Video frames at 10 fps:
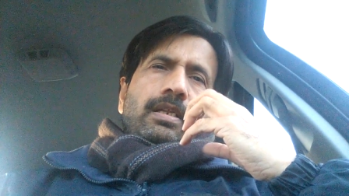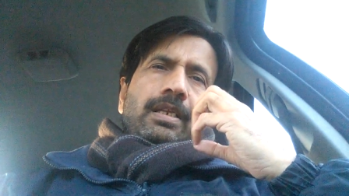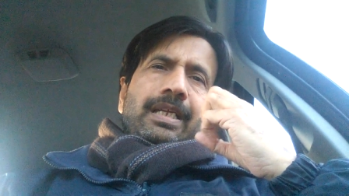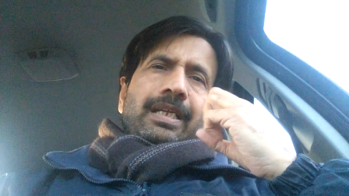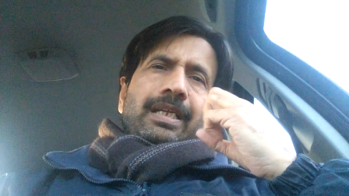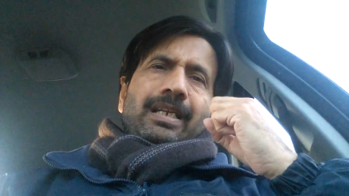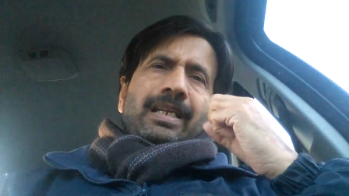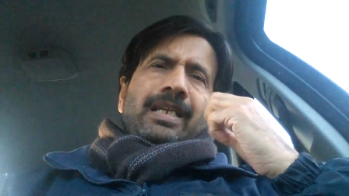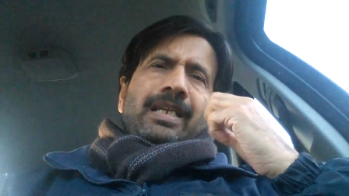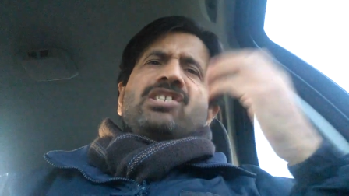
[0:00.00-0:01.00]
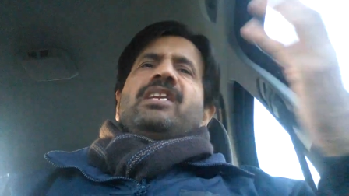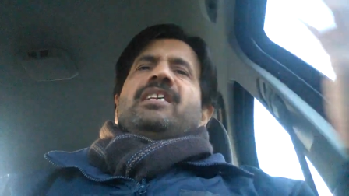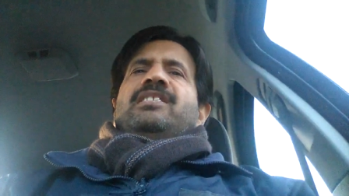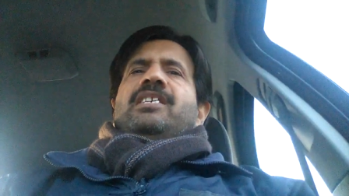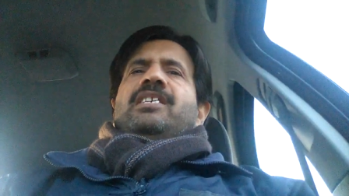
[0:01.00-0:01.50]
like
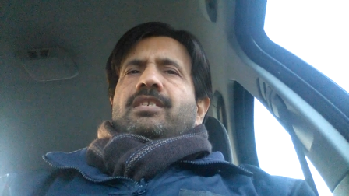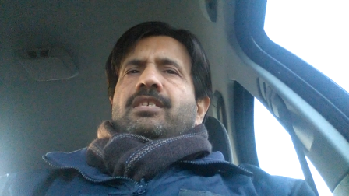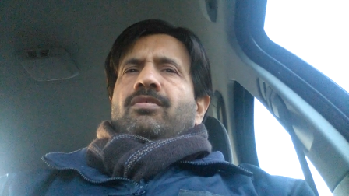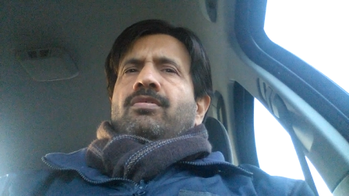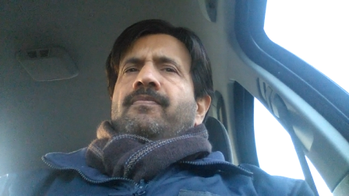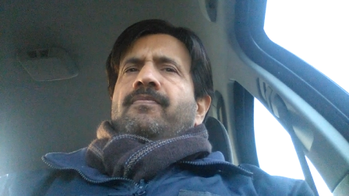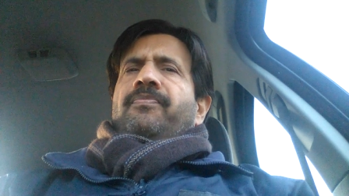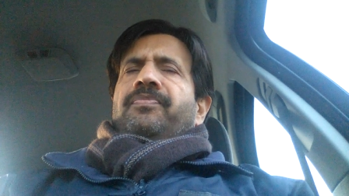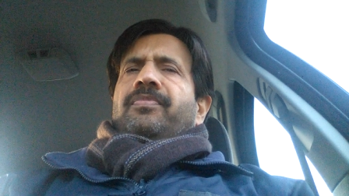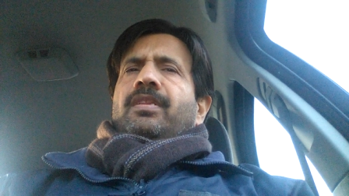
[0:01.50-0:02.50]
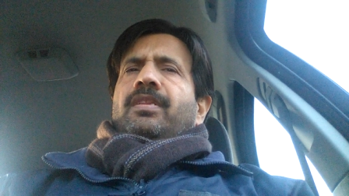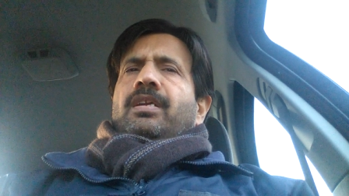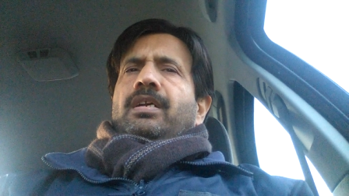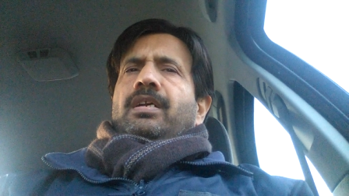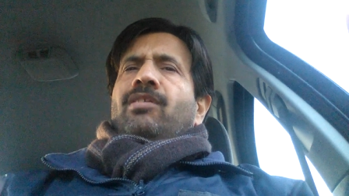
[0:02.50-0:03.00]
listlessness, you know,
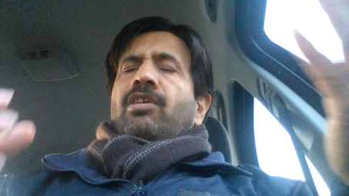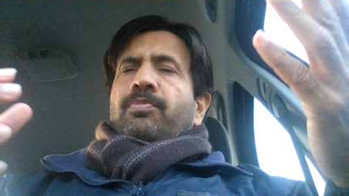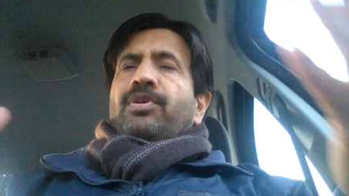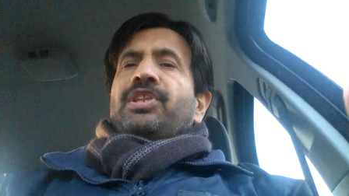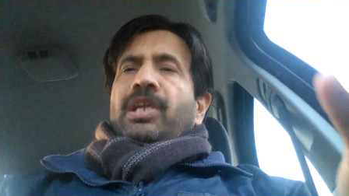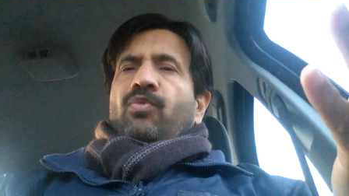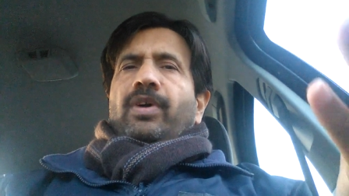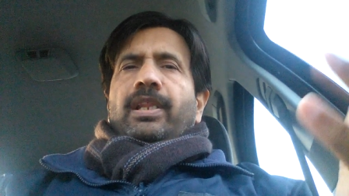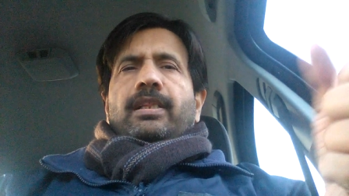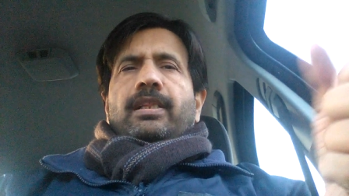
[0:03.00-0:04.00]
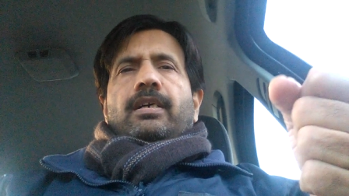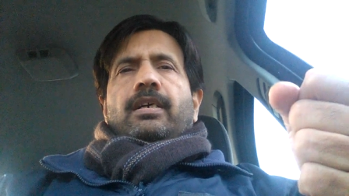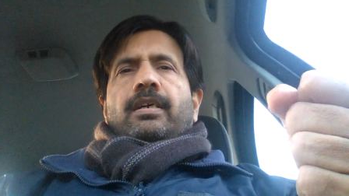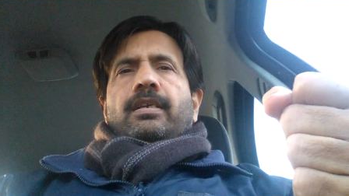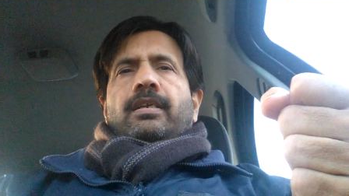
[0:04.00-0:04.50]
and not breathing well,
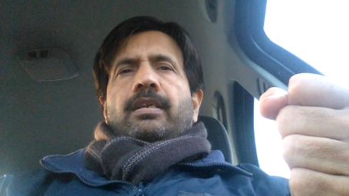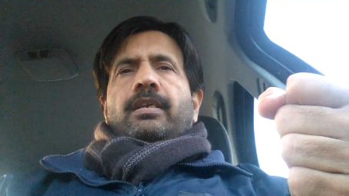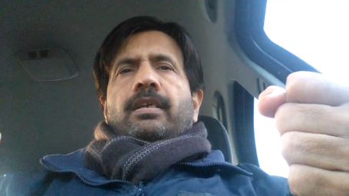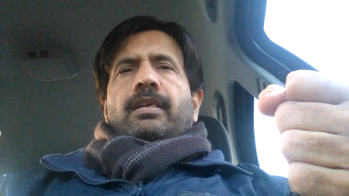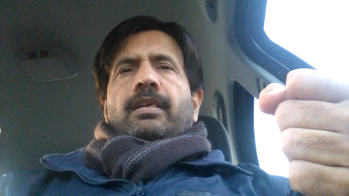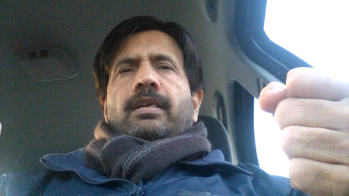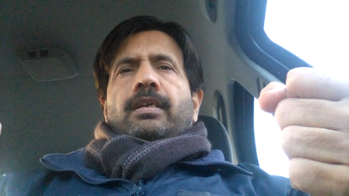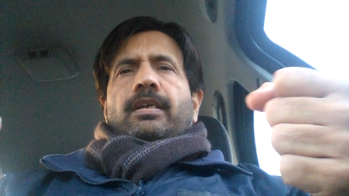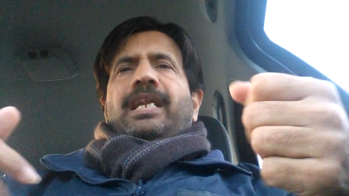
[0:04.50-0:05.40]
or a